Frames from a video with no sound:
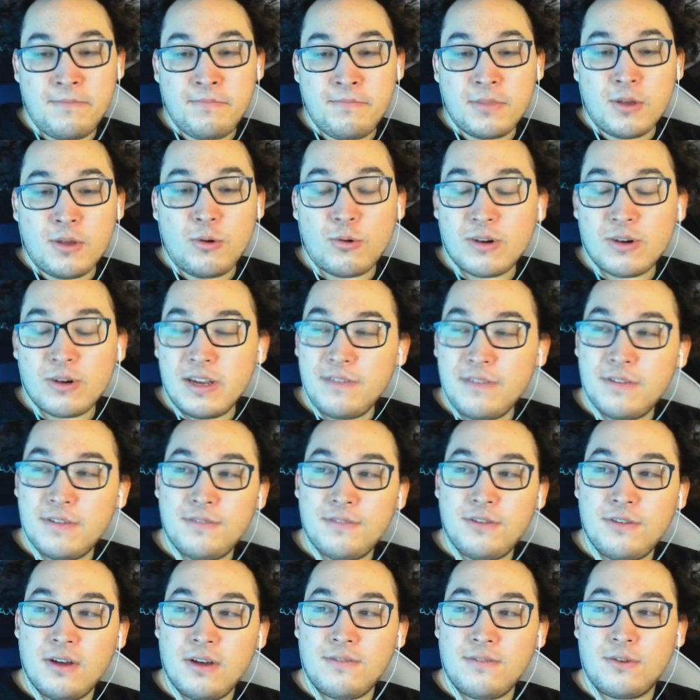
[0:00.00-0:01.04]
or even if you
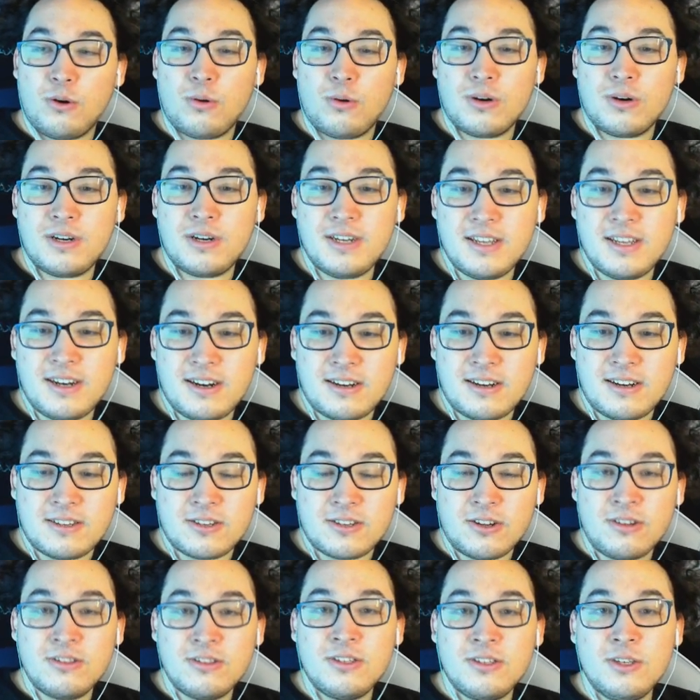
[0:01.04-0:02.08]
have coordinated
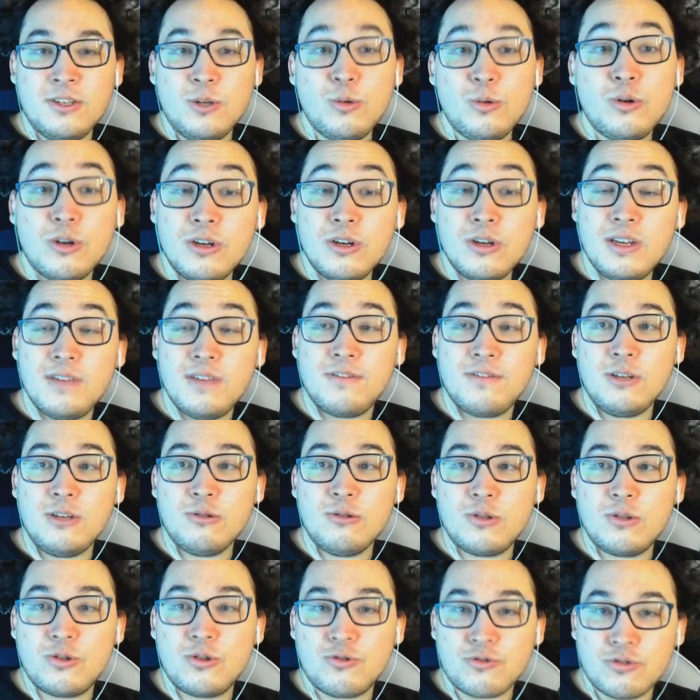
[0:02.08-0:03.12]
assault, you could even use
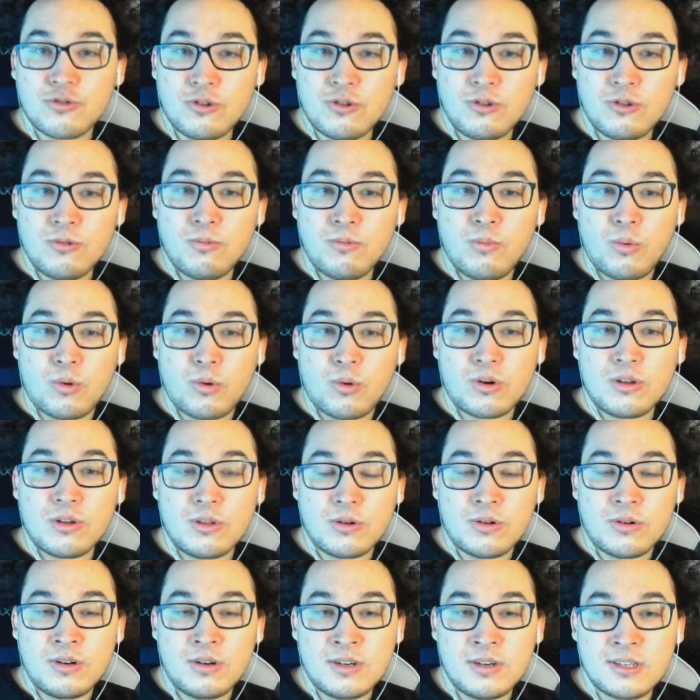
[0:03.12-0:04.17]
Troll
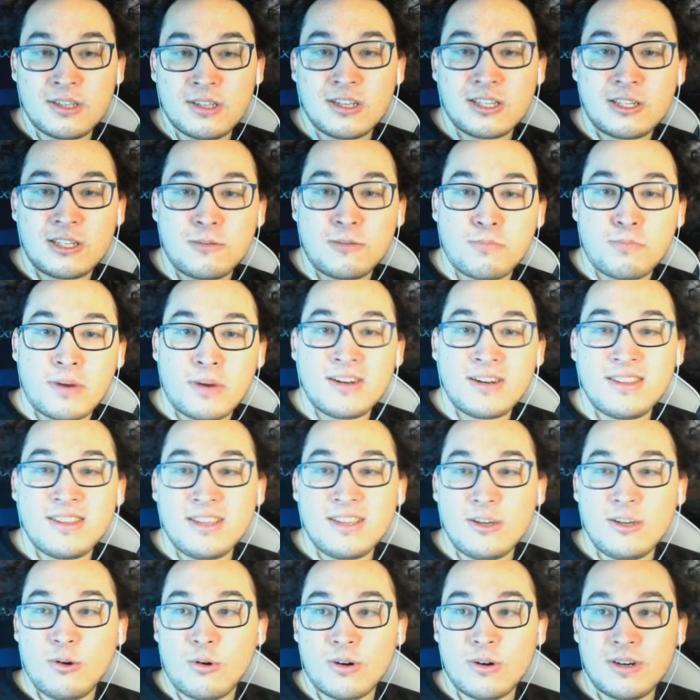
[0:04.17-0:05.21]
Warlord to spread the
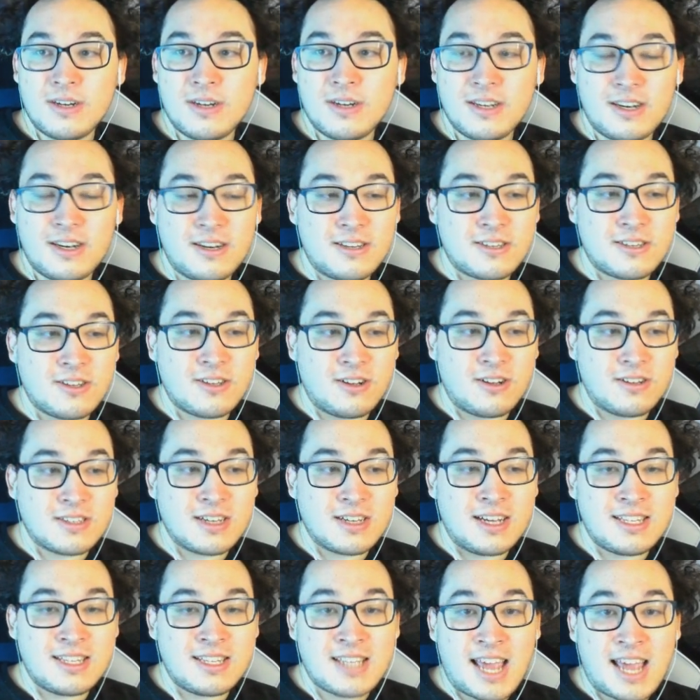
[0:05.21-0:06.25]
coordinated assault
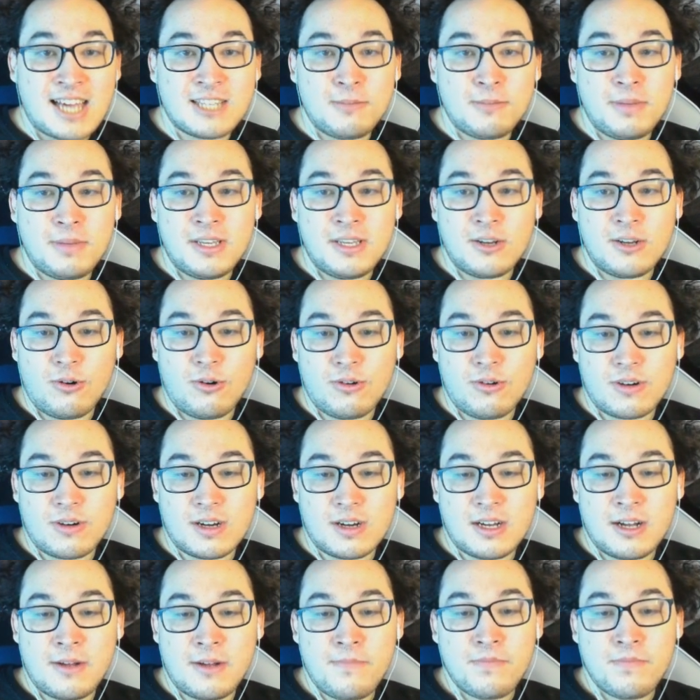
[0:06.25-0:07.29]
attack speed aura
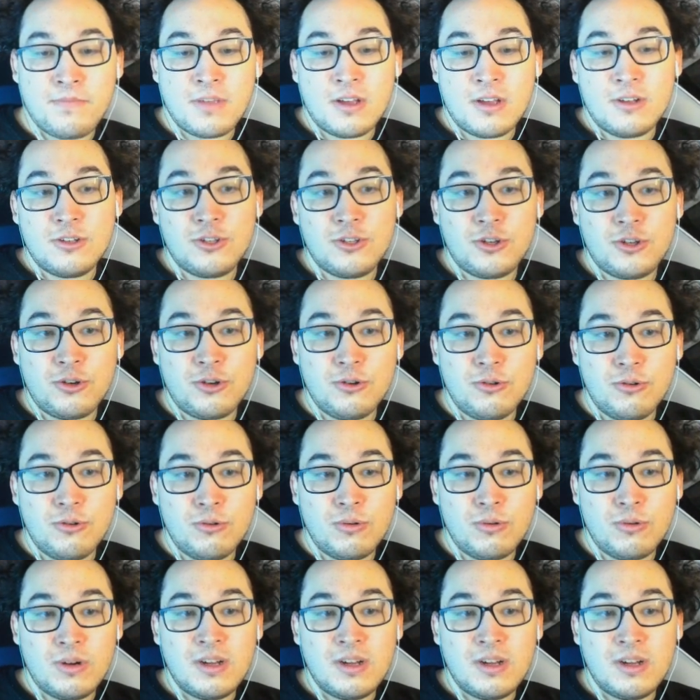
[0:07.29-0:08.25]
to